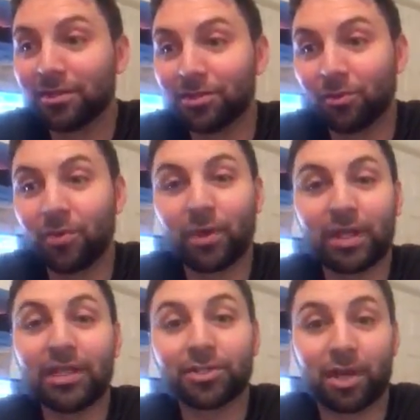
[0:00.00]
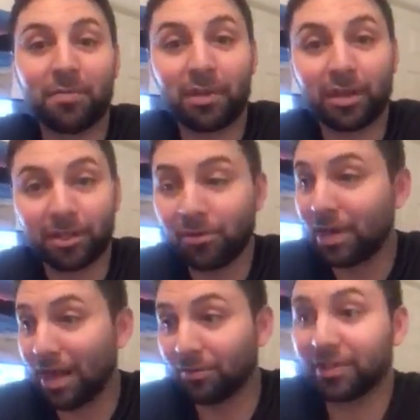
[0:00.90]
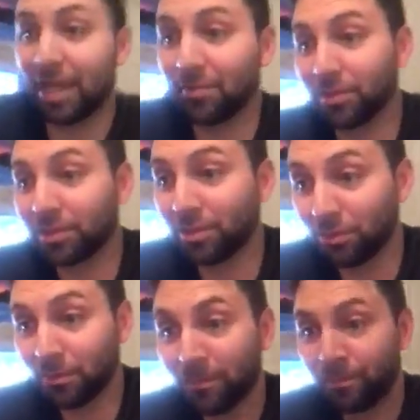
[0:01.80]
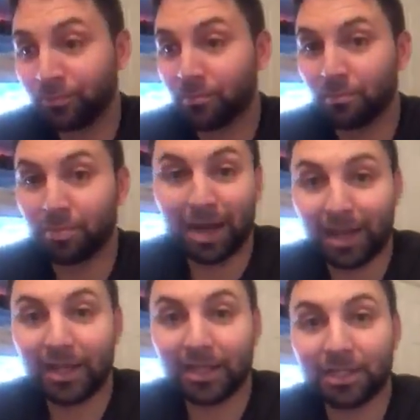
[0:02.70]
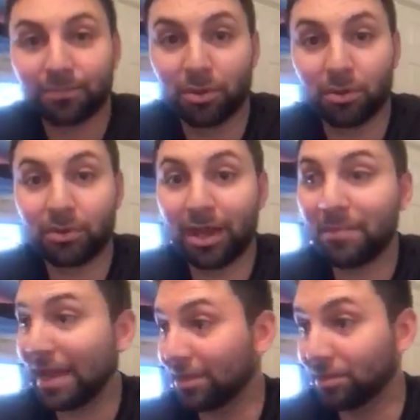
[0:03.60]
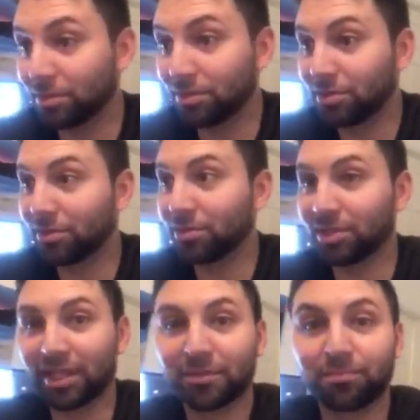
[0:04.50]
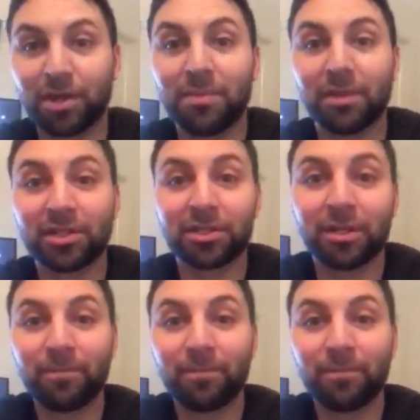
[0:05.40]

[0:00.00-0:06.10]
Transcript: doing what he trained me to do and I was able to buy his program and just pretty much